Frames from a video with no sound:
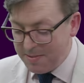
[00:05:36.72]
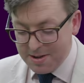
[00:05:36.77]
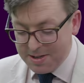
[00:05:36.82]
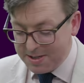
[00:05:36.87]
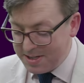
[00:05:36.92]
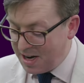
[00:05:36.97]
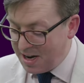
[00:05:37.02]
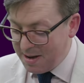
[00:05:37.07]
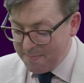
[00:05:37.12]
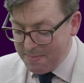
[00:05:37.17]

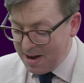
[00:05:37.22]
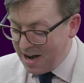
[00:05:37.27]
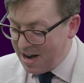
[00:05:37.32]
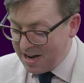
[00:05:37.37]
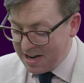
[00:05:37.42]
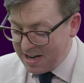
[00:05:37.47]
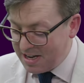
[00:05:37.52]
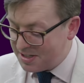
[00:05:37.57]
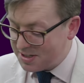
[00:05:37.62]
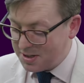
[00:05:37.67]
again. Sitting
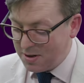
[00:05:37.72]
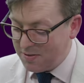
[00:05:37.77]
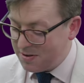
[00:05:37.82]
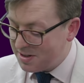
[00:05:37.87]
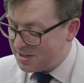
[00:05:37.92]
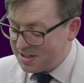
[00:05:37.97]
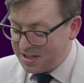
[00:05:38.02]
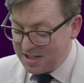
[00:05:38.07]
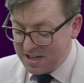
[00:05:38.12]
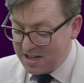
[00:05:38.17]
back, he's
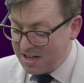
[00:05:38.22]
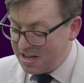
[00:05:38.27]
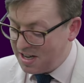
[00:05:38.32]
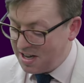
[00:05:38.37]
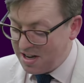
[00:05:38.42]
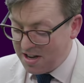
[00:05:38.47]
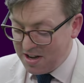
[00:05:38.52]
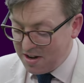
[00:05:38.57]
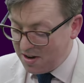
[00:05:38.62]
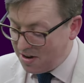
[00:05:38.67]

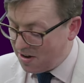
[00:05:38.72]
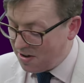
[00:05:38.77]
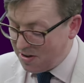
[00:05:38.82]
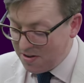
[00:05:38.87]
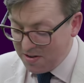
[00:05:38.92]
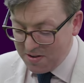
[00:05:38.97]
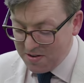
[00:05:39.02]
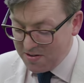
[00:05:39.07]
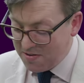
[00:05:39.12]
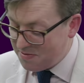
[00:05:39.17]
obviously, you
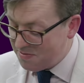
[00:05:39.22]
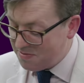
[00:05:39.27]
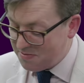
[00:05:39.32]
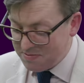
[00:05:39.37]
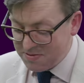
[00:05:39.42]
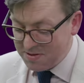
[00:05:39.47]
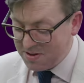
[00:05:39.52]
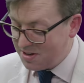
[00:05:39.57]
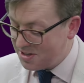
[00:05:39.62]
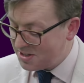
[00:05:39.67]
know,
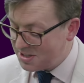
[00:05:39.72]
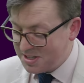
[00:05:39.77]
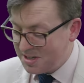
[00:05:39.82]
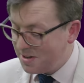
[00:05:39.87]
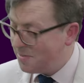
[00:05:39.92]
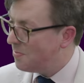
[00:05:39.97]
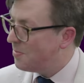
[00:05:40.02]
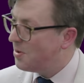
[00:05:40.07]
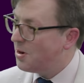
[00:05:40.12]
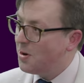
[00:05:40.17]
got
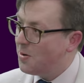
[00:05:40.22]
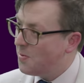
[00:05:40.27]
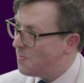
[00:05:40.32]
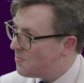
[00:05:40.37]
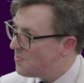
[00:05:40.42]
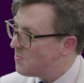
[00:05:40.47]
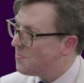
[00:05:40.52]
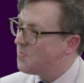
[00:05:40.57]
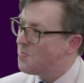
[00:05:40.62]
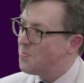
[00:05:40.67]
some, you know,
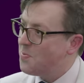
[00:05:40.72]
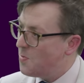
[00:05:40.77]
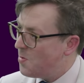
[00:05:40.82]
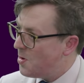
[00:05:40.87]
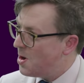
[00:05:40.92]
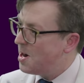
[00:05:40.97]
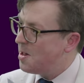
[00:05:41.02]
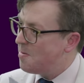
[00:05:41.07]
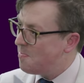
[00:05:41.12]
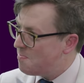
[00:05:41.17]

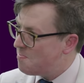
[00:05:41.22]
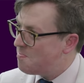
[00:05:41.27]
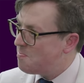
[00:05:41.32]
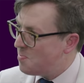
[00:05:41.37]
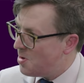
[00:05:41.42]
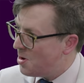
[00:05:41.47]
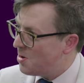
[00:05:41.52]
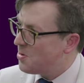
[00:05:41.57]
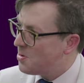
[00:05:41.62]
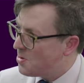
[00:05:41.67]
really,
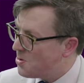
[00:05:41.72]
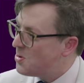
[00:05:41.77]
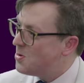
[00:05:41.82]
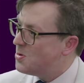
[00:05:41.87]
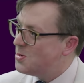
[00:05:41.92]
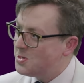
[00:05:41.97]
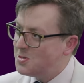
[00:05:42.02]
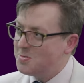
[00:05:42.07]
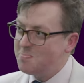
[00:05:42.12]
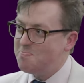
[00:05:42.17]
you know,
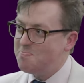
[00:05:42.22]
good